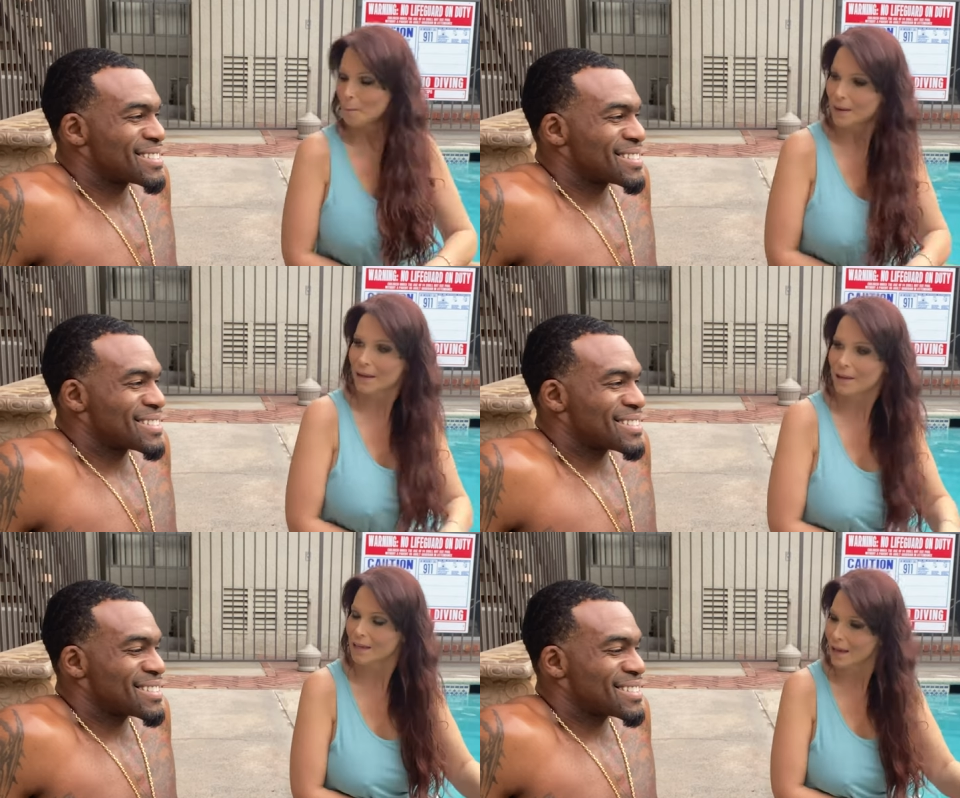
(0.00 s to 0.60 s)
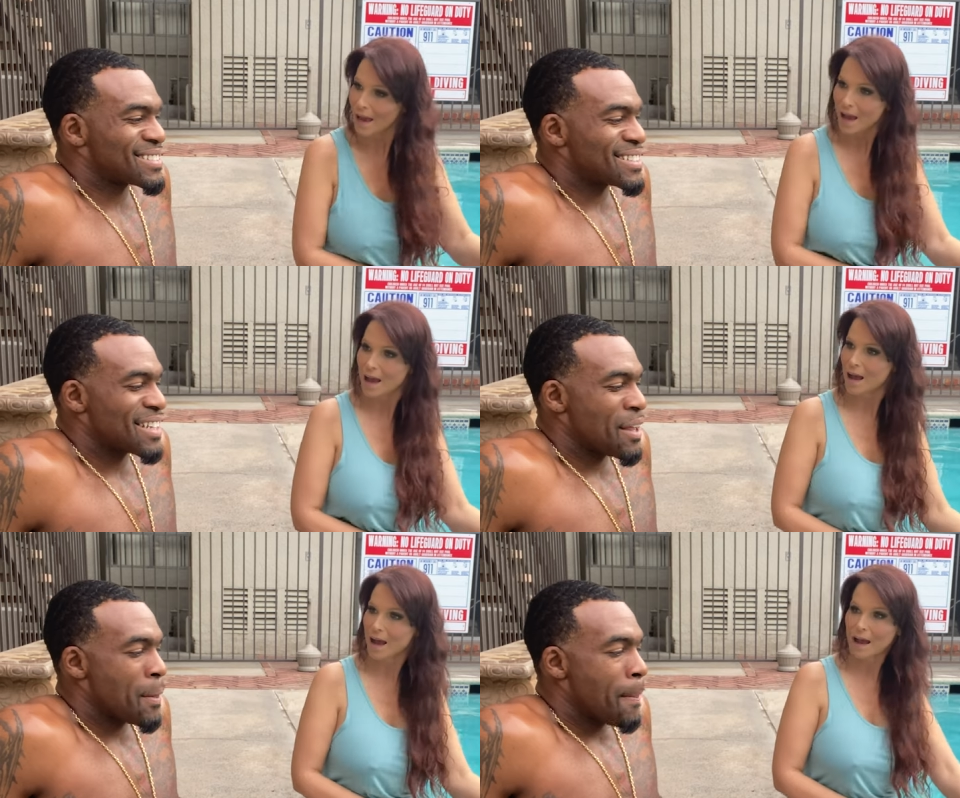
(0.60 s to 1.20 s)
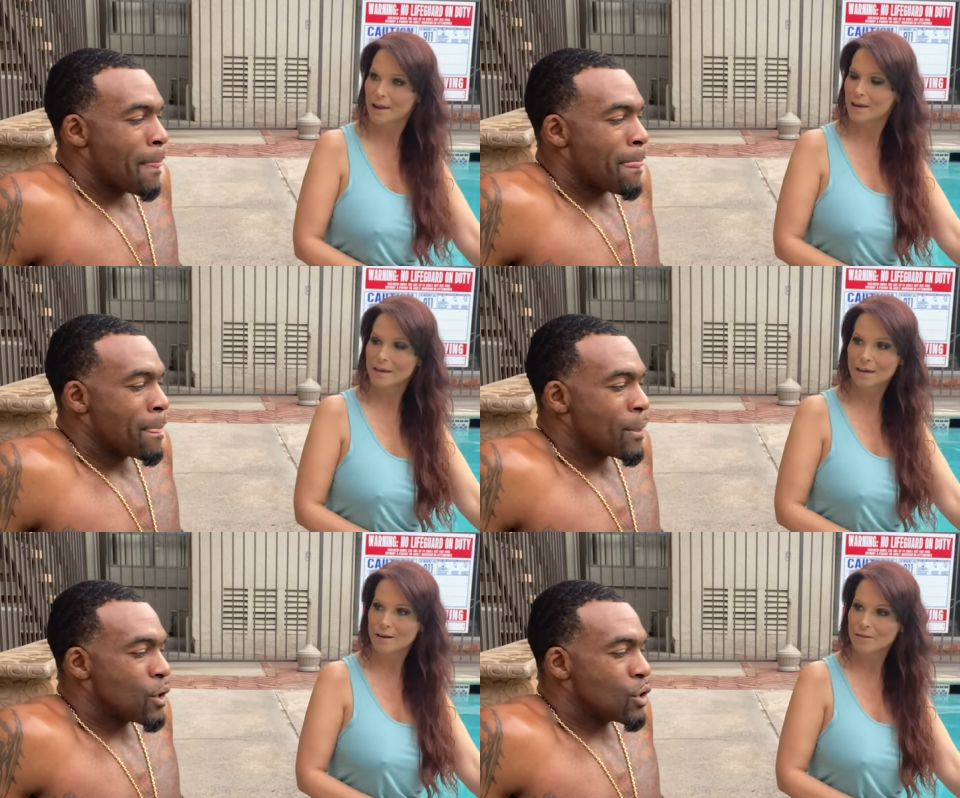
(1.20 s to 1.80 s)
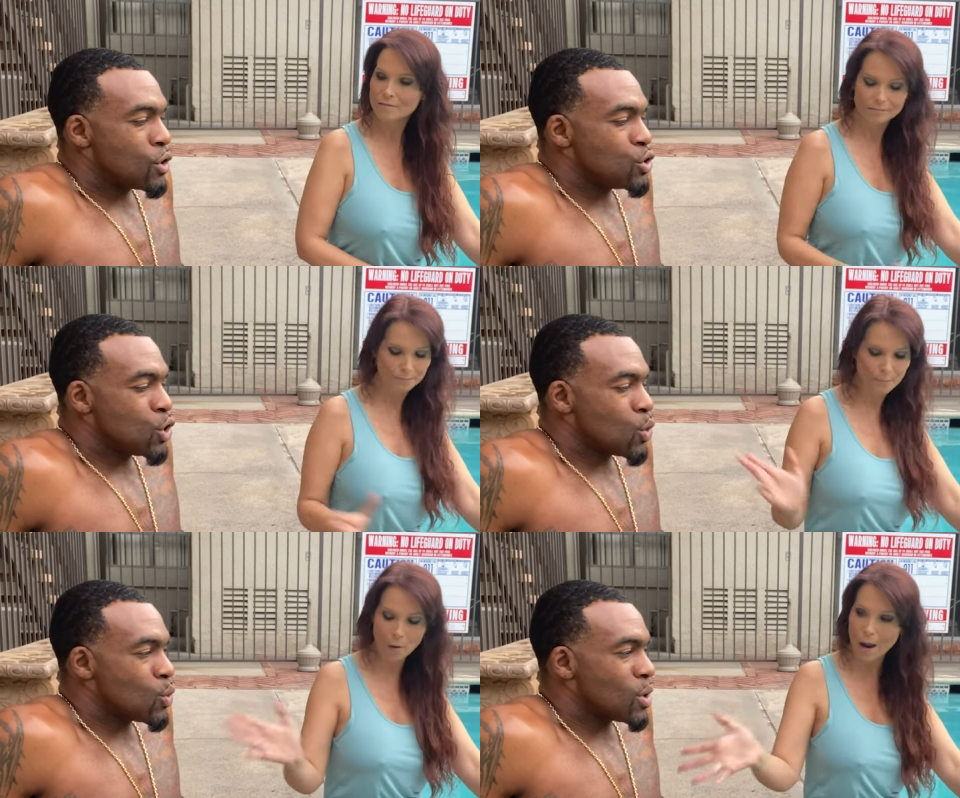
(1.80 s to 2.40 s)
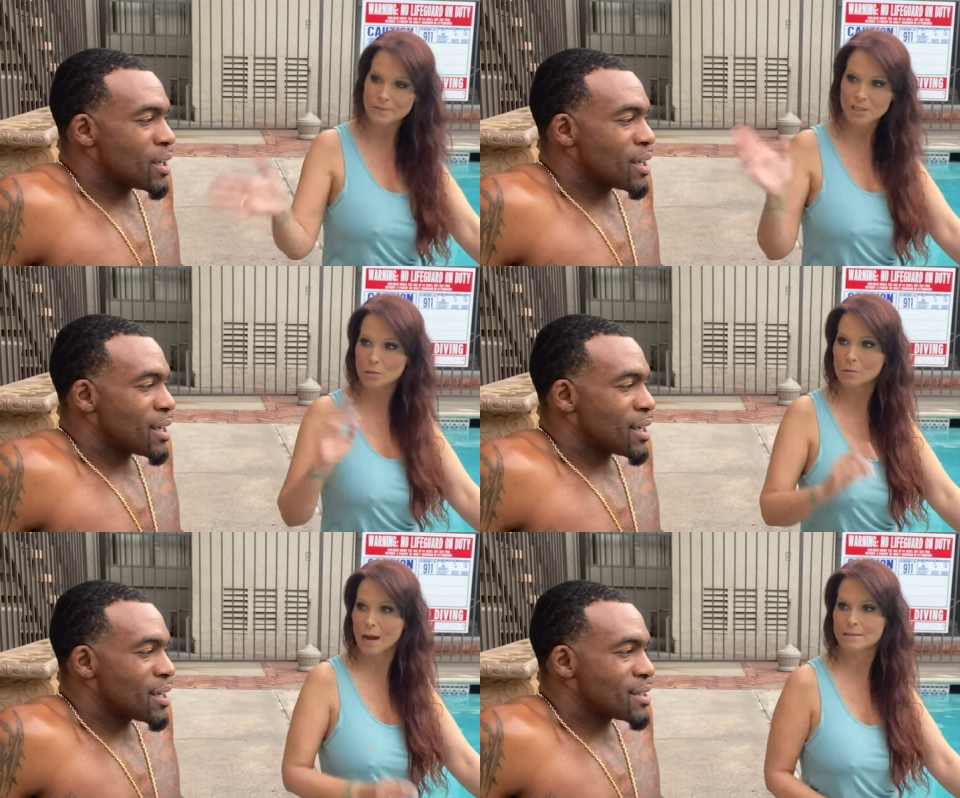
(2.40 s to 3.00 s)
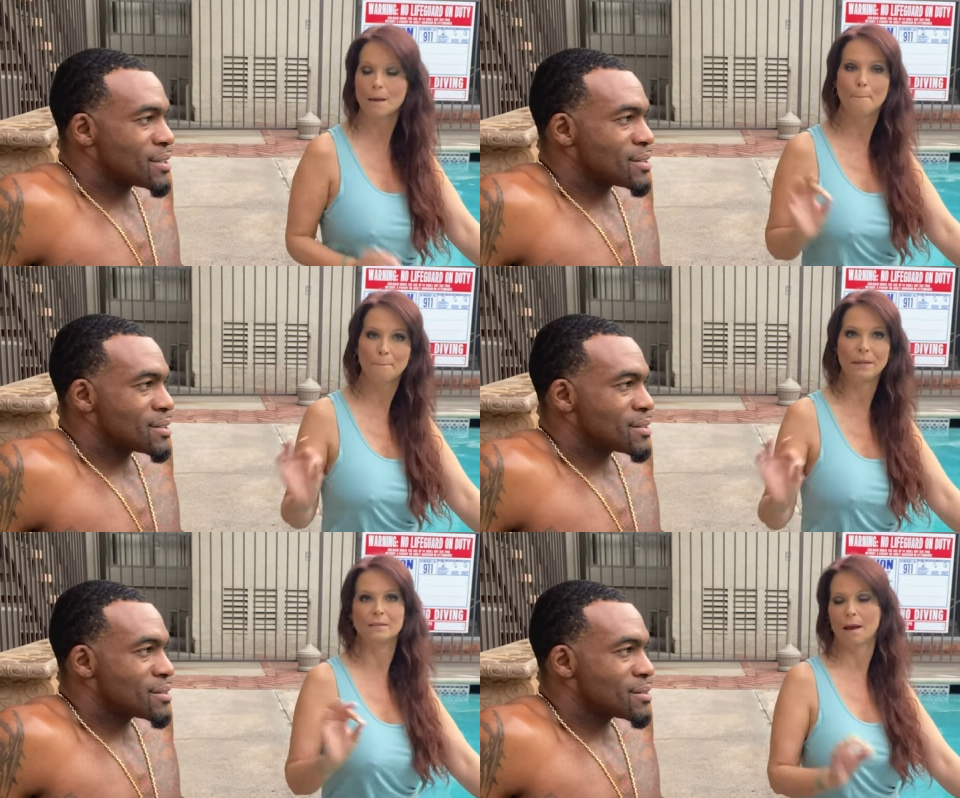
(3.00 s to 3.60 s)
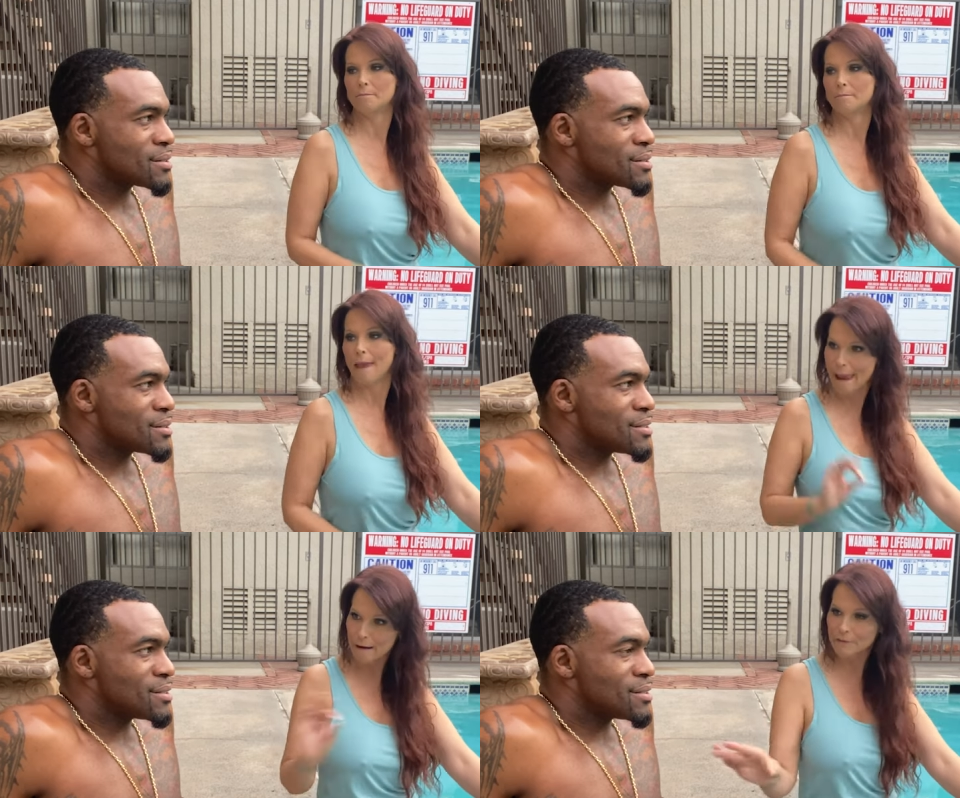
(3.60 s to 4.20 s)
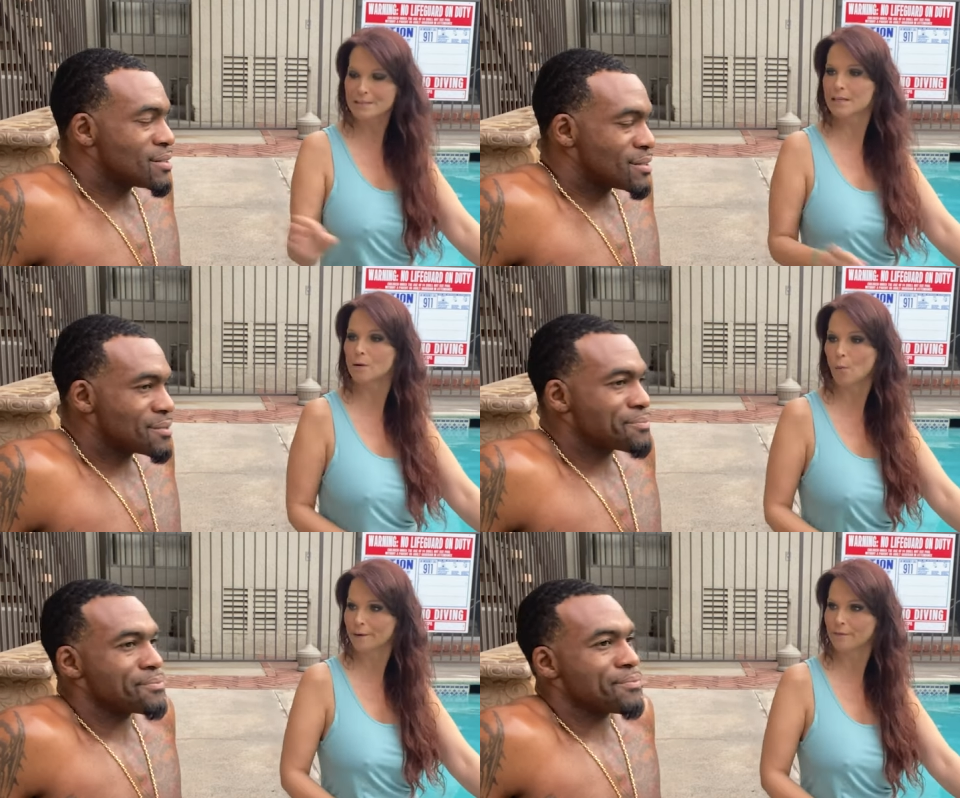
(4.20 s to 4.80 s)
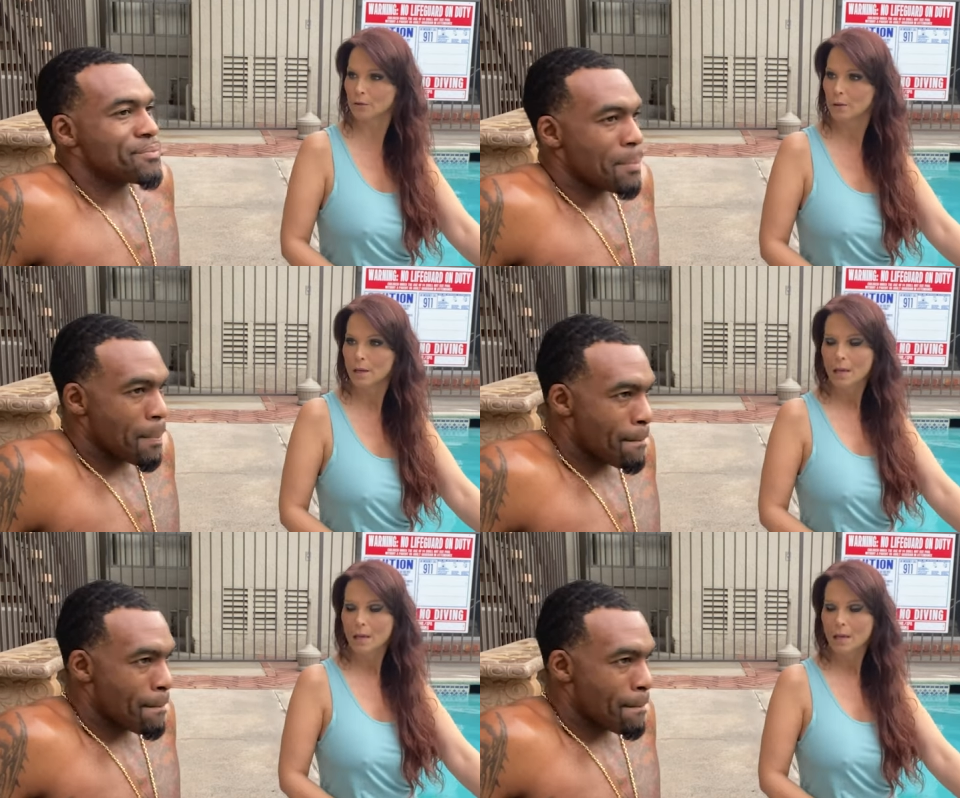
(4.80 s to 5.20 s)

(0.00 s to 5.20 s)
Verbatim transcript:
Speaker 1: yeah, I you know, you know, props to you guys, big time, every single one of you.